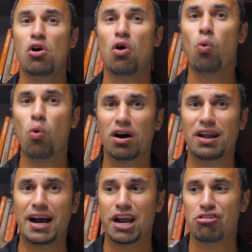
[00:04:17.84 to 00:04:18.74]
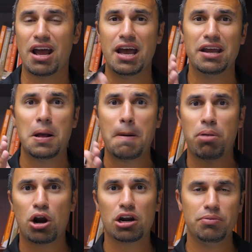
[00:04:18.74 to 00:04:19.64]
one IRA,
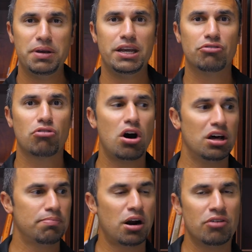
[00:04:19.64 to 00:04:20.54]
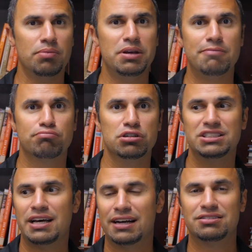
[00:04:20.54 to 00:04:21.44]
part of it being Roth, part of it being
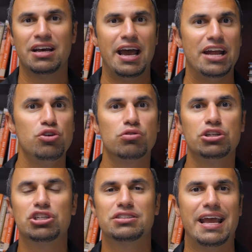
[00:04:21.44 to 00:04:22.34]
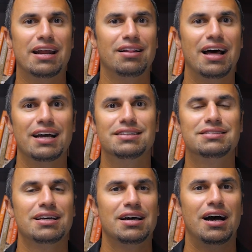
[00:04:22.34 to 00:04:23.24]
pre-tax, and you could just
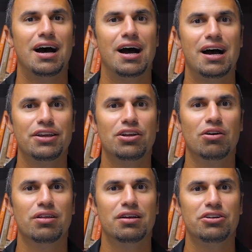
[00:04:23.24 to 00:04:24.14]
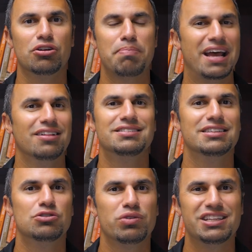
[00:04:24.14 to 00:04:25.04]
analyze, uh, you know, the, your
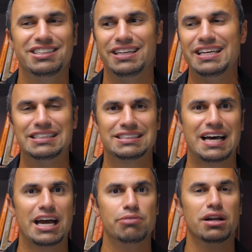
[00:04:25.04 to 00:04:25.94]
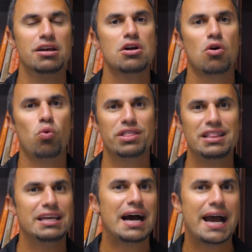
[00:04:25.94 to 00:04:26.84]
balances within each side. But
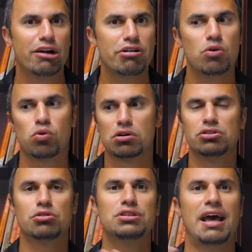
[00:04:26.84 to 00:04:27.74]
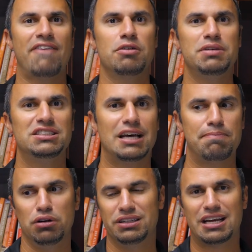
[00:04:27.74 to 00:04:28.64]
within the IRA world, those have to be
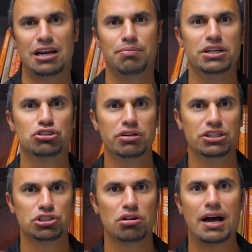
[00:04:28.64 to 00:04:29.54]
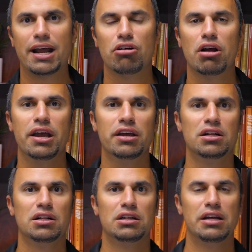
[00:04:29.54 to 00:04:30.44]
separate. It's got to be a traditional IRA
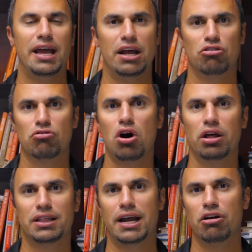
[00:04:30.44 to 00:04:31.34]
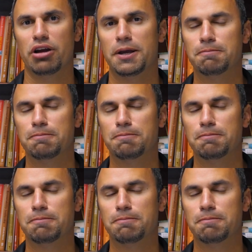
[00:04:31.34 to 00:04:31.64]
and a Roth IRA.